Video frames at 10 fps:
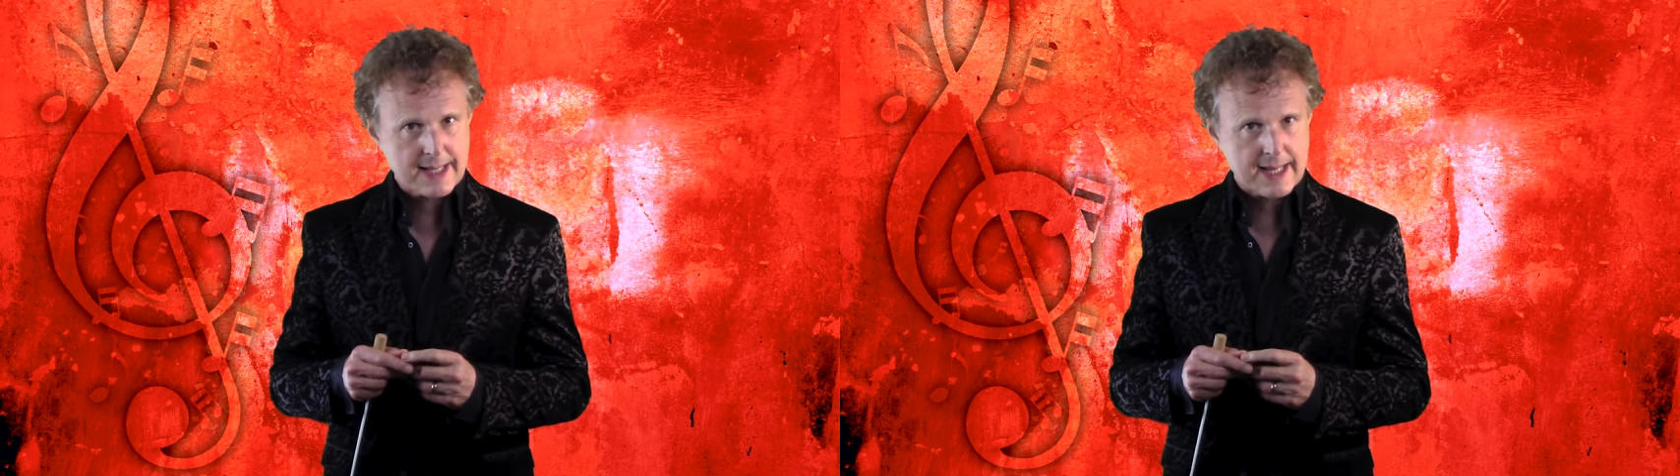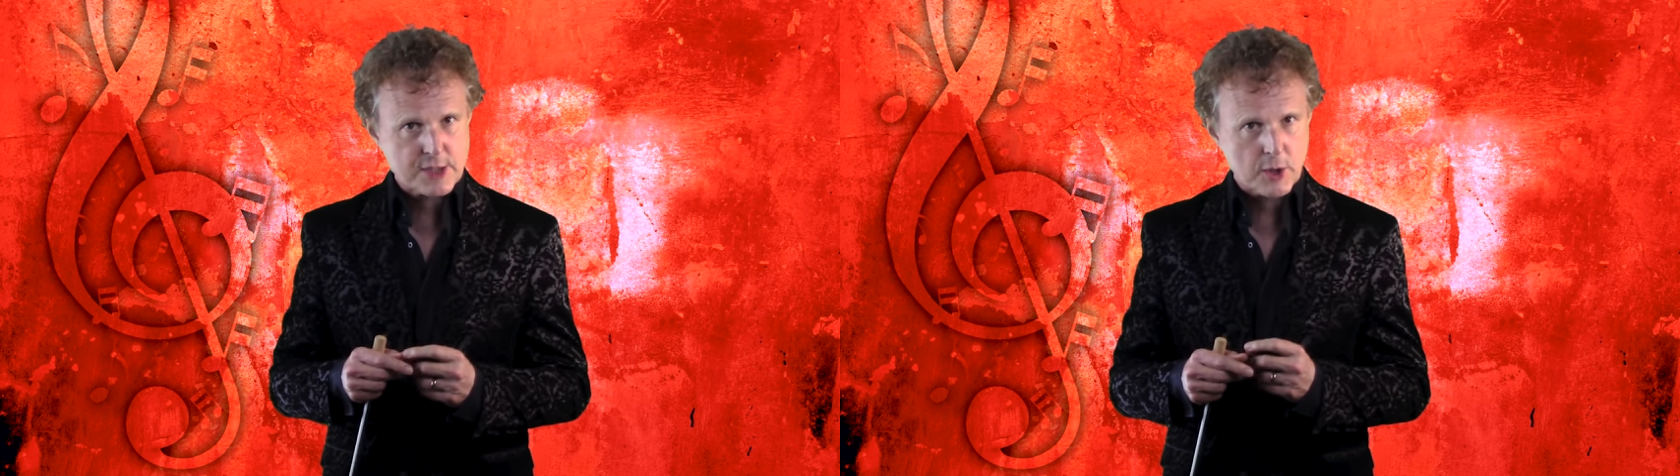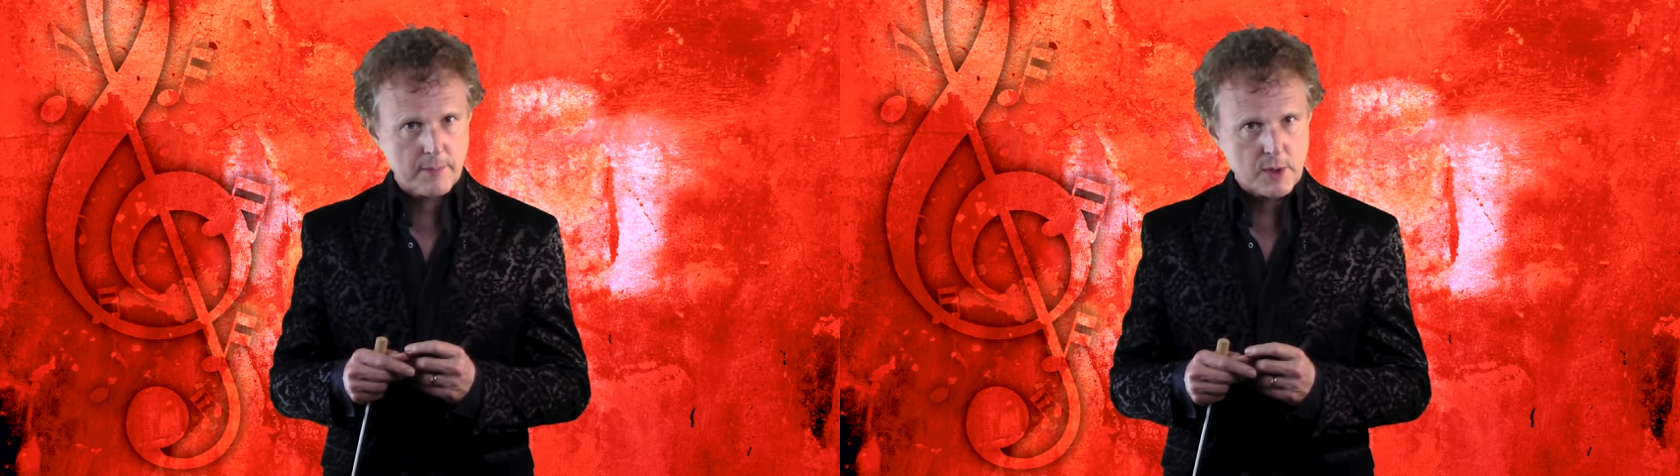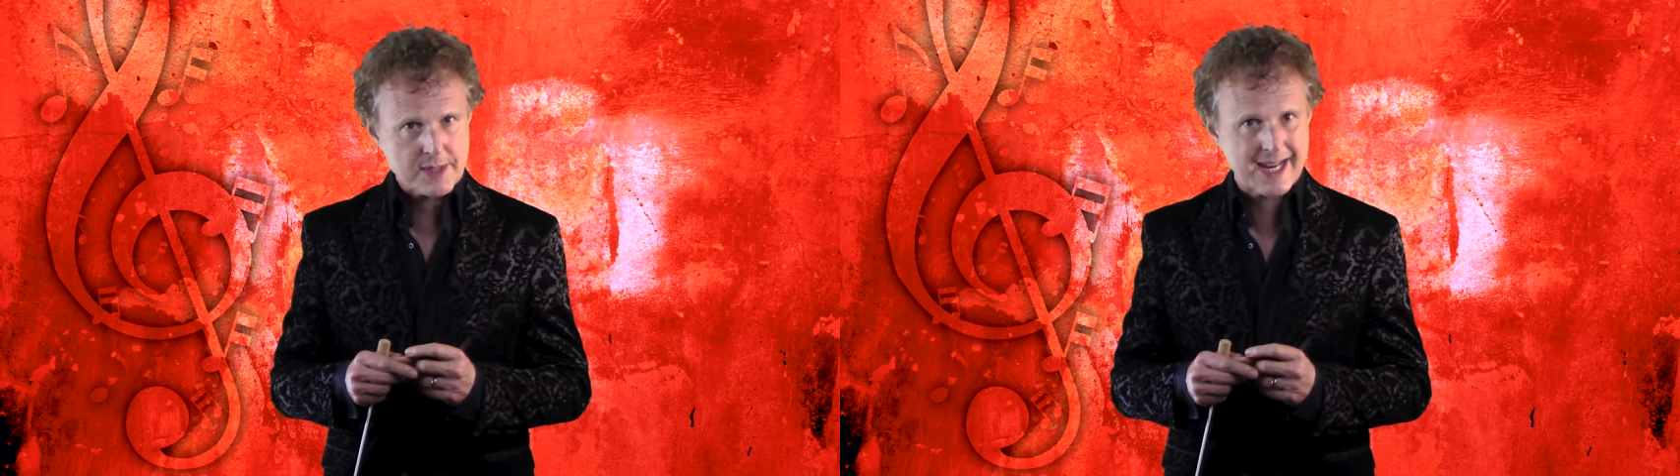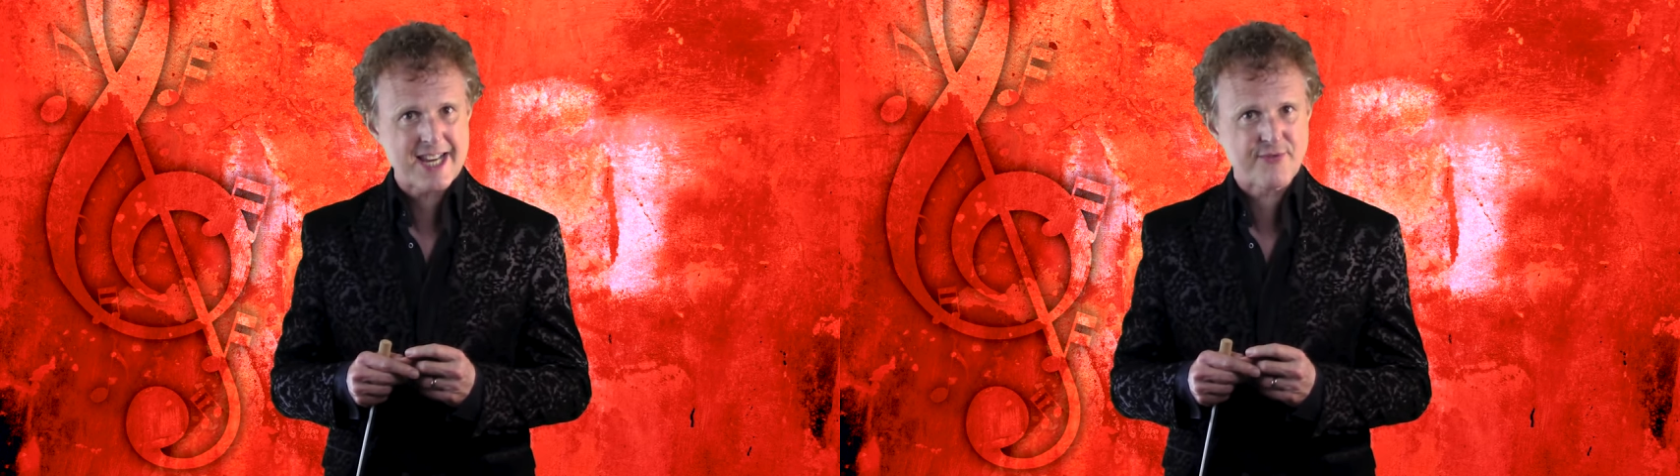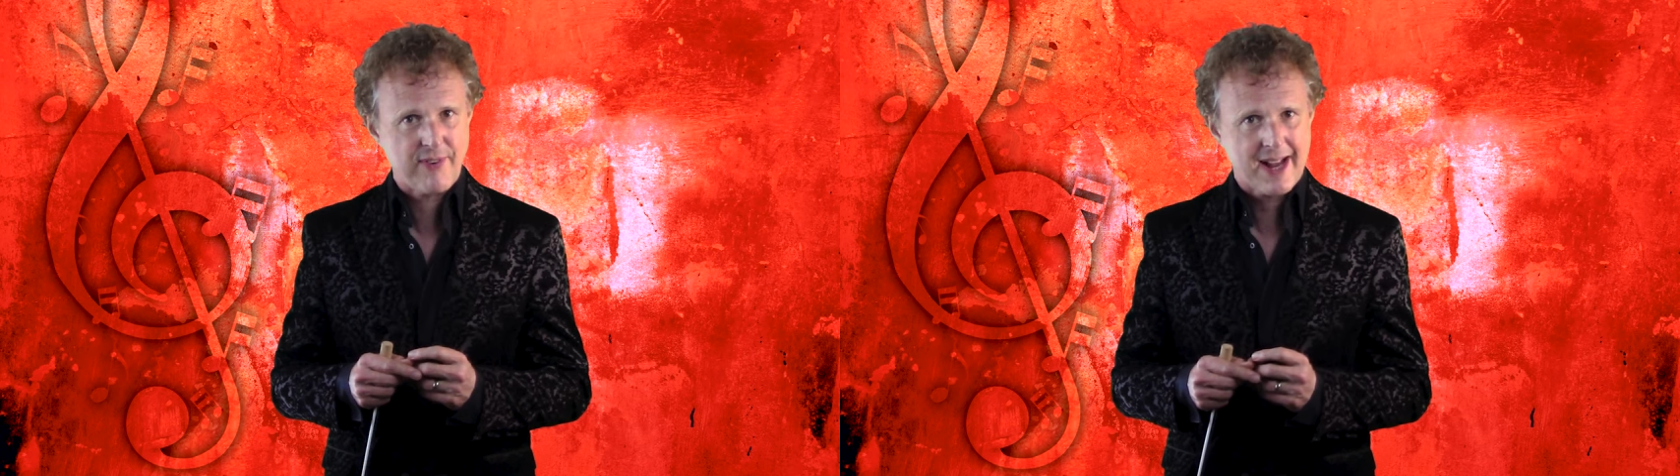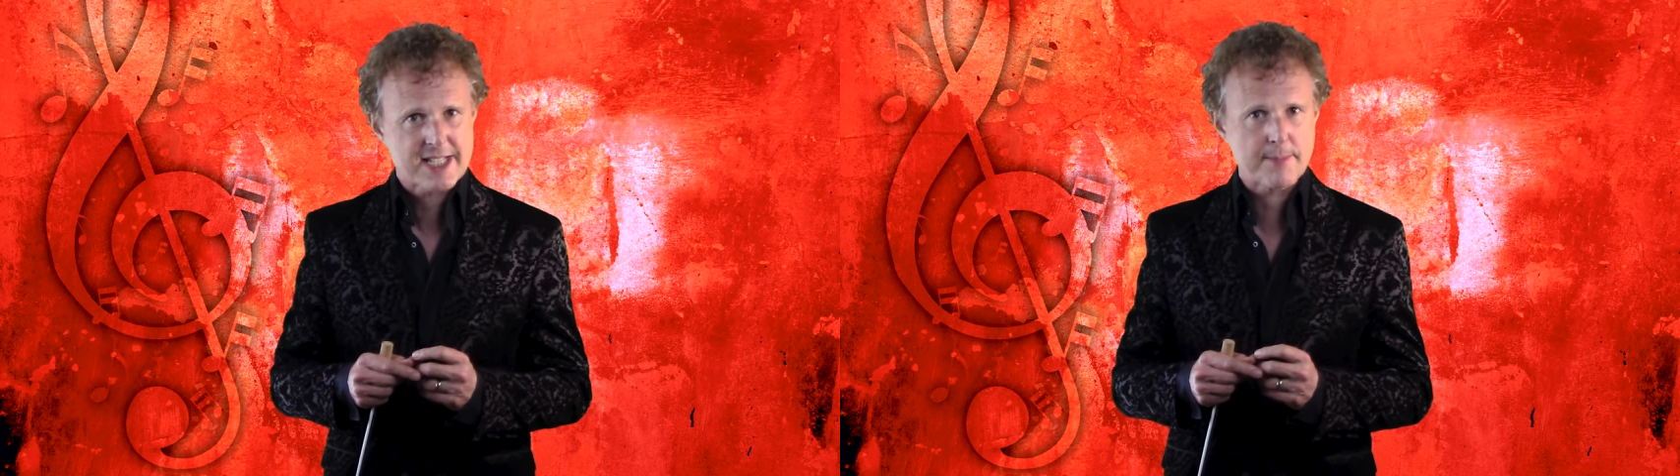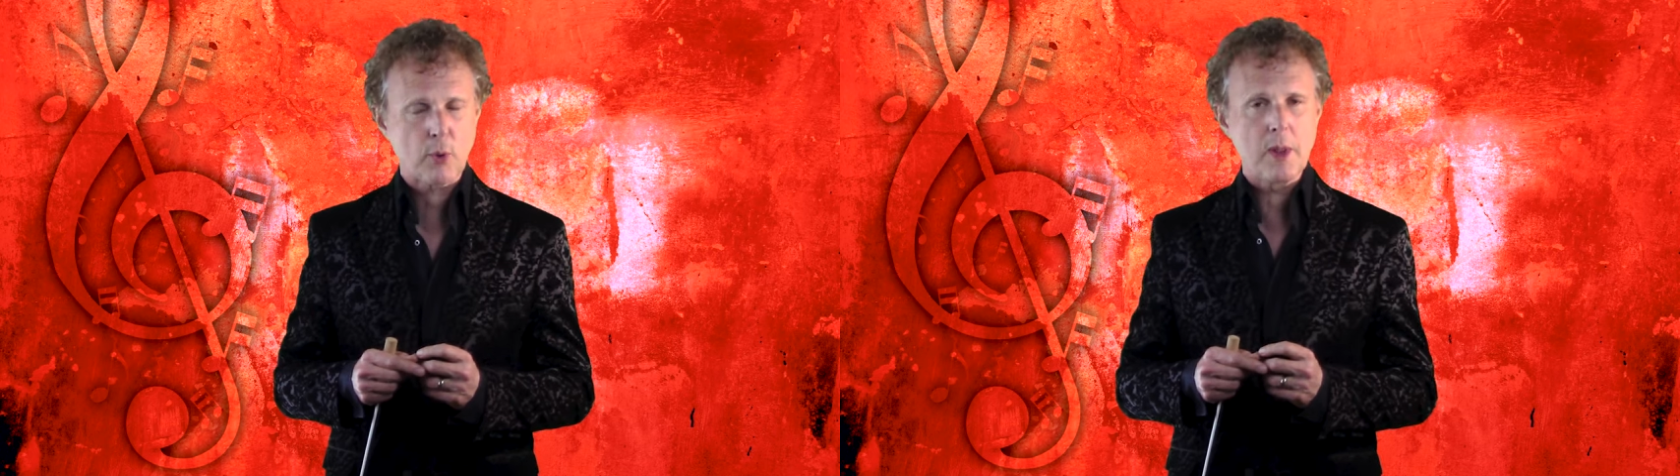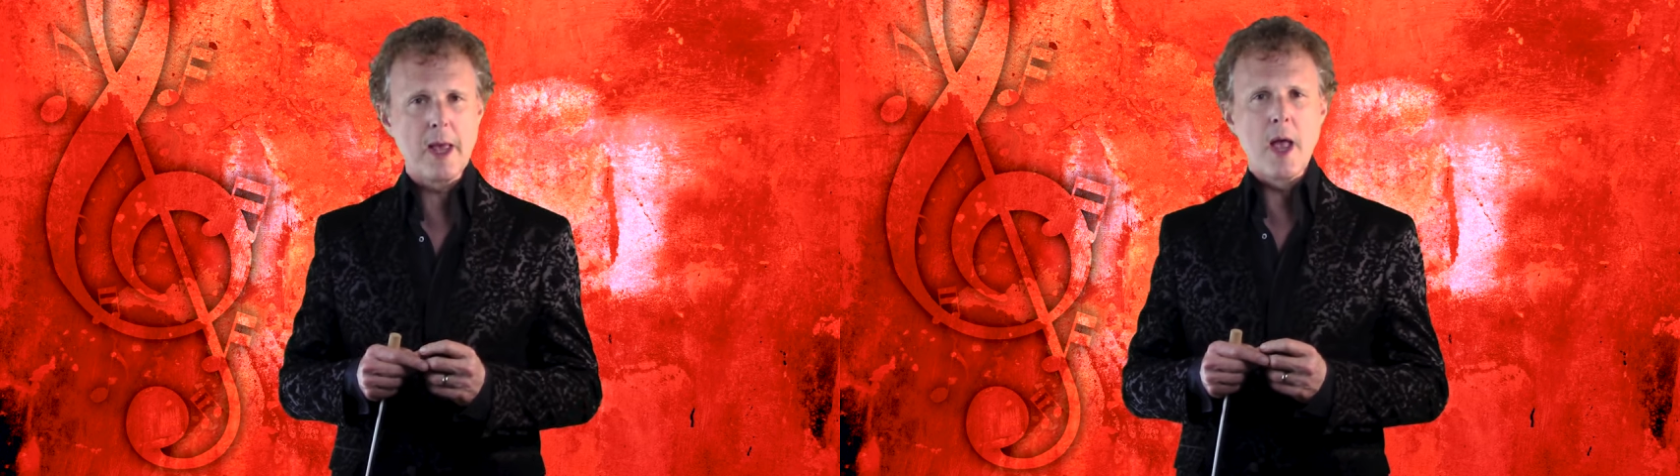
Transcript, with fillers: classical music is flexible,